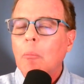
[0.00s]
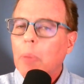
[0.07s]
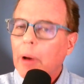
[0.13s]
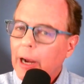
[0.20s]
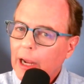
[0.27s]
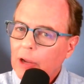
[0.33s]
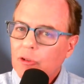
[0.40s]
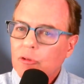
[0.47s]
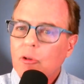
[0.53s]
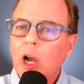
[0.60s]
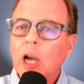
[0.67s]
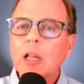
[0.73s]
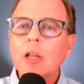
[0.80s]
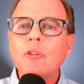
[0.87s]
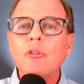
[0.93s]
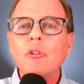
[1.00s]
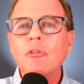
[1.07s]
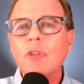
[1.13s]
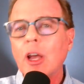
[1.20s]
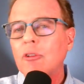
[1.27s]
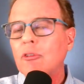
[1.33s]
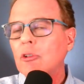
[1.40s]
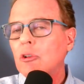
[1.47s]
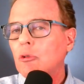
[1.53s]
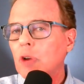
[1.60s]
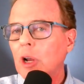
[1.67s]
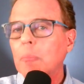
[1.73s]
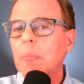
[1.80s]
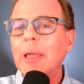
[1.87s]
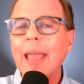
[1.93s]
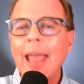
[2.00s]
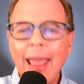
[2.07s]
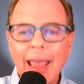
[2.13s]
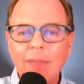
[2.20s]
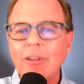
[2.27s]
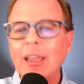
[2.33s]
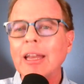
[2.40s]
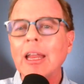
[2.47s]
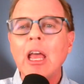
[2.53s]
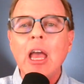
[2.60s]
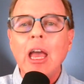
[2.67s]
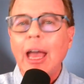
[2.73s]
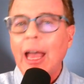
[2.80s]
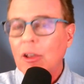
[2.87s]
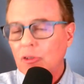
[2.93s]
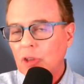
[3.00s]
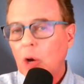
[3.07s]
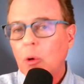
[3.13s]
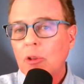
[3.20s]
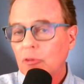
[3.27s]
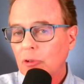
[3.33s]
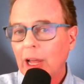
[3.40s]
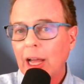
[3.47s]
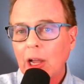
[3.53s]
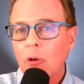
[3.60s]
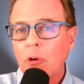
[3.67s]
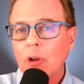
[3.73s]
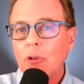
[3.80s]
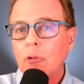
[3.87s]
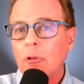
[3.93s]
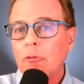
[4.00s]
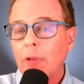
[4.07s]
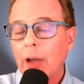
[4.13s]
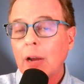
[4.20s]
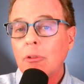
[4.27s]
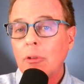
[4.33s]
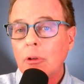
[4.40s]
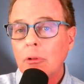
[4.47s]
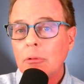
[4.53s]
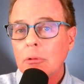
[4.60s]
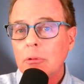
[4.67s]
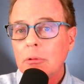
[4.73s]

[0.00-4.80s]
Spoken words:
But I strongly suggest you quit behaving as though it's not going to affect you.